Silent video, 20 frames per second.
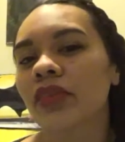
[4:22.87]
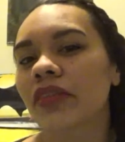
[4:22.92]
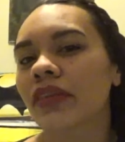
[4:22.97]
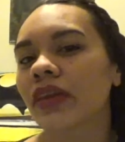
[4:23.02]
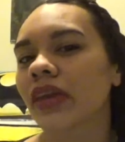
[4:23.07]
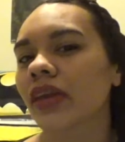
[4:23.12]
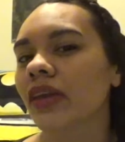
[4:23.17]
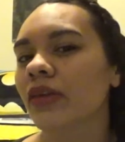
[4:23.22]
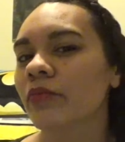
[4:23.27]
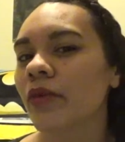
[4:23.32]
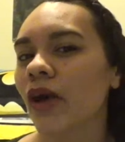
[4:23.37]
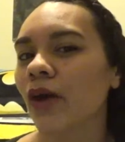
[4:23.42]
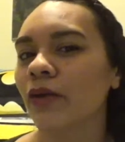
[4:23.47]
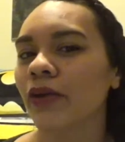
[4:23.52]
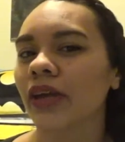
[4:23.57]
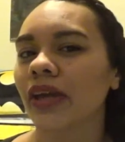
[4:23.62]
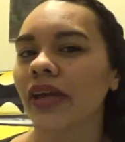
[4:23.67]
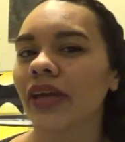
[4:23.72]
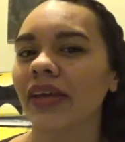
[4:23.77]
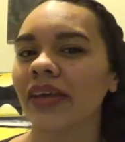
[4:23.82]
thinking about
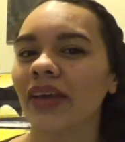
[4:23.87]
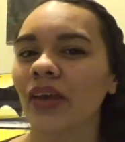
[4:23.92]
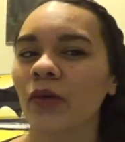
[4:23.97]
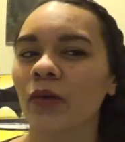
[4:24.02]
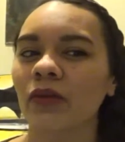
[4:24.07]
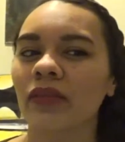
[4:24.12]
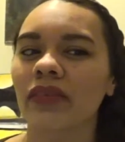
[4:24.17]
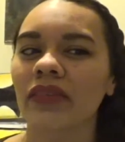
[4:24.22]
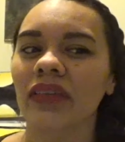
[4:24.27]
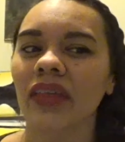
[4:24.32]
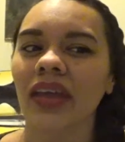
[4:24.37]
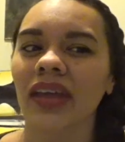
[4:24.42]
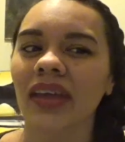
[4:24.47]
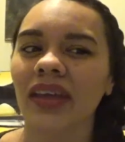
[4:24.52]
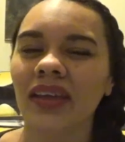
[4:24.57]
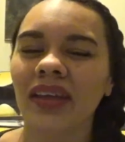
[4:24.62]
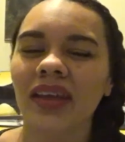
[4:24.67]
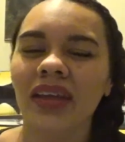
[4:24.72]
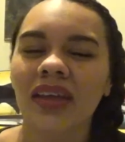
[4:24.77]
it, and I was like,